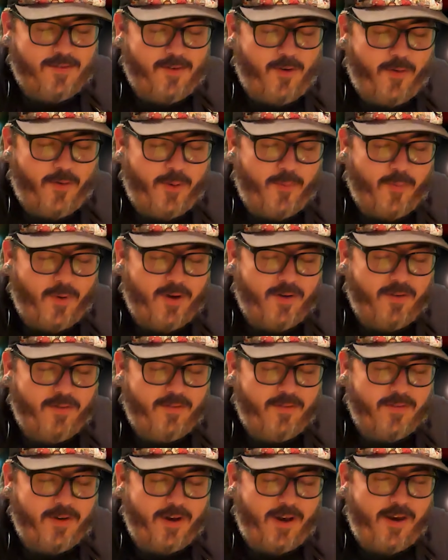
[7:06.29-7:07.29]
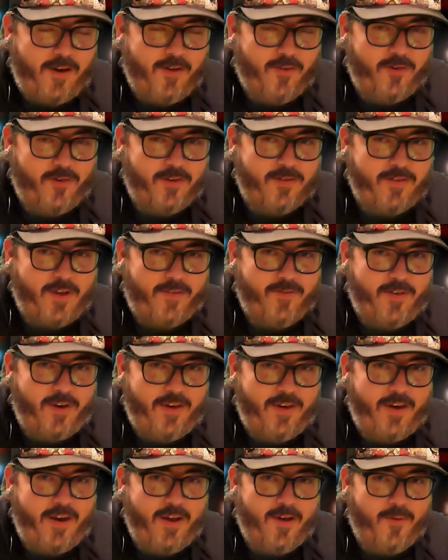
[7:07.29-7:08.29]
Or we won't, and you'll just have to
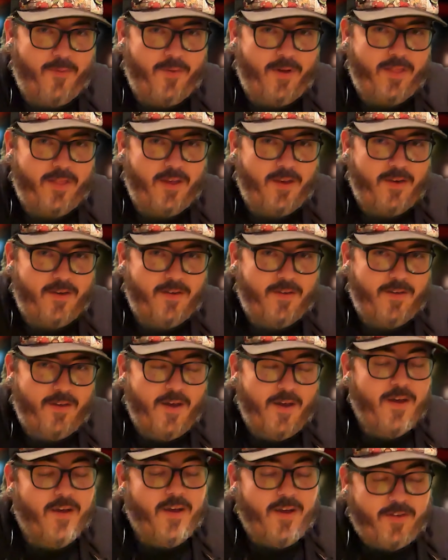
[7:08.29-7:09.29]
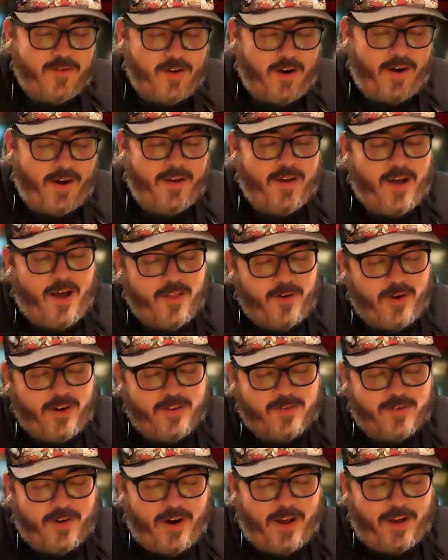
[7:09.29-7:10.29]
deal with it. Sorry, other
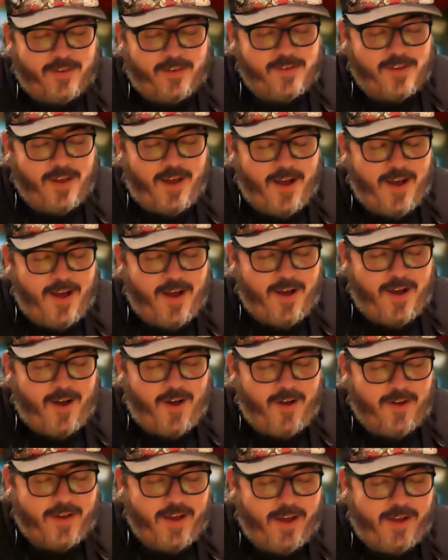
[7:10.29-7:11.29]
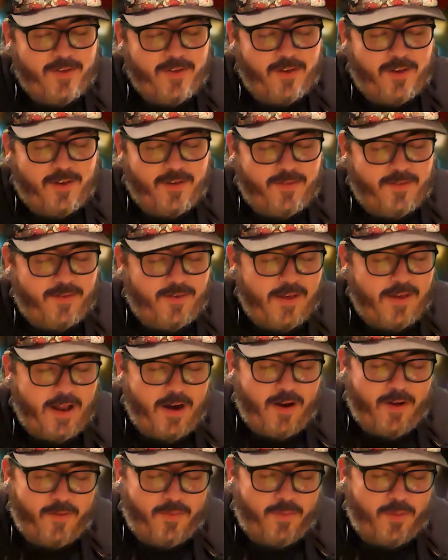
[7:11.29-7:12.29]
Easter eggs. All kinds of,
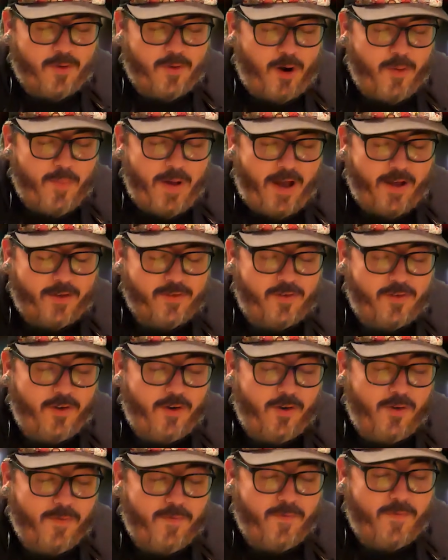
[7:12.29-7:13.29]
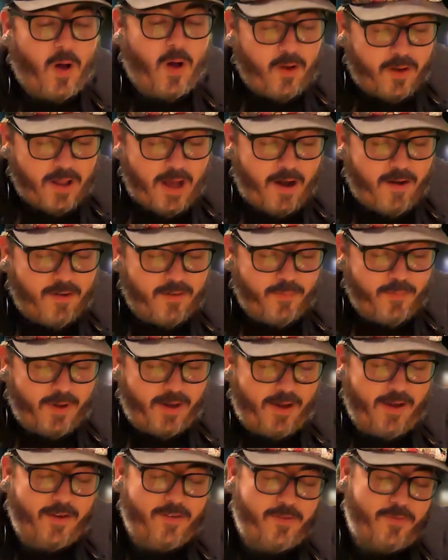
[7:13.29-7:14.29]
throwbacks to Fallout,
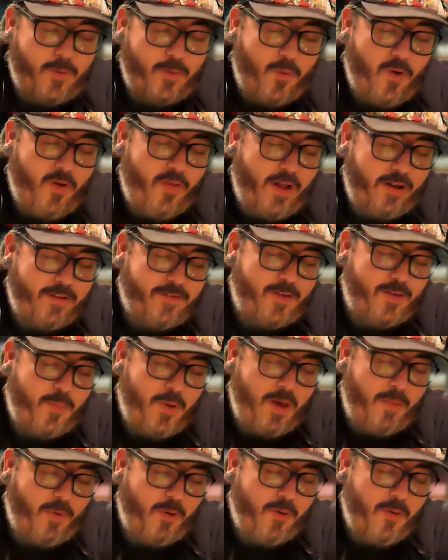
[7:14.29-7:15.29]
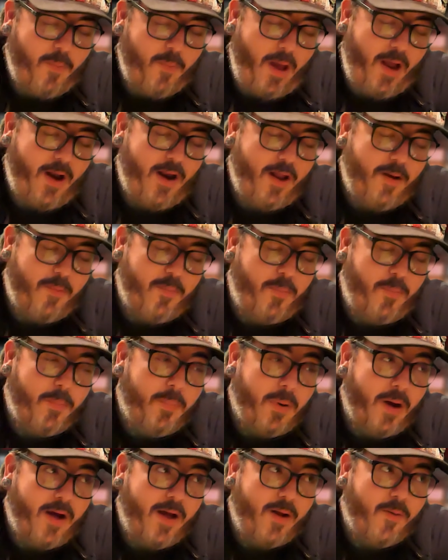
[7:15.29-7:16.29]
because for one, that's the people who made it.
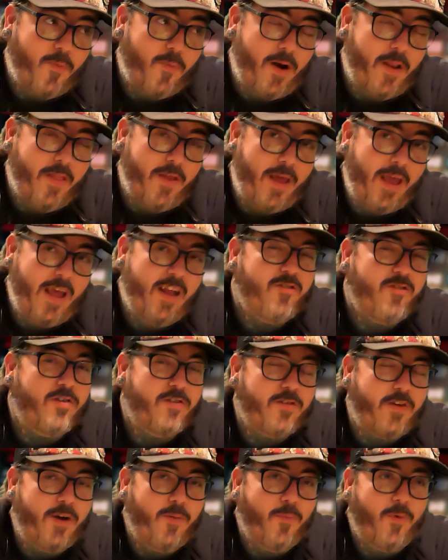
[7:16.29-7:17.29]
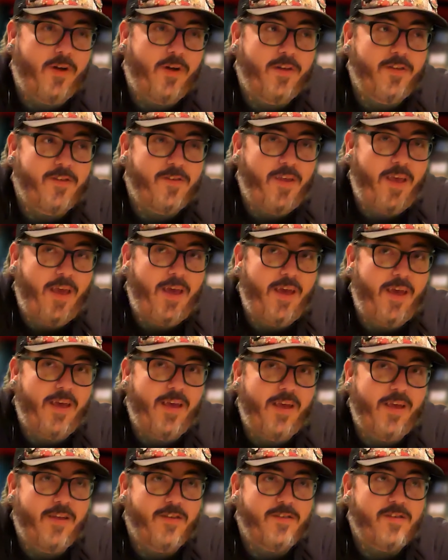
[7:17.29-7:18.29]
But one of the interesting ones
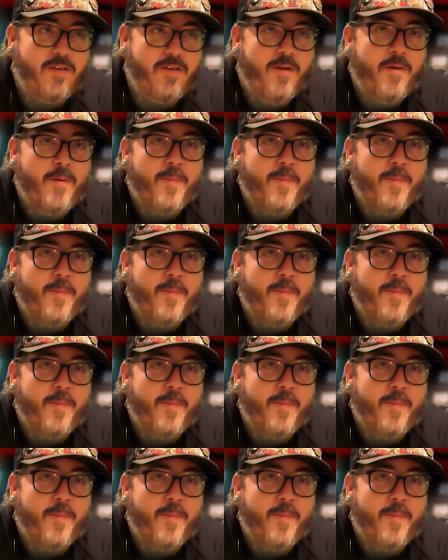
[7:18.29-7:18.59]
is,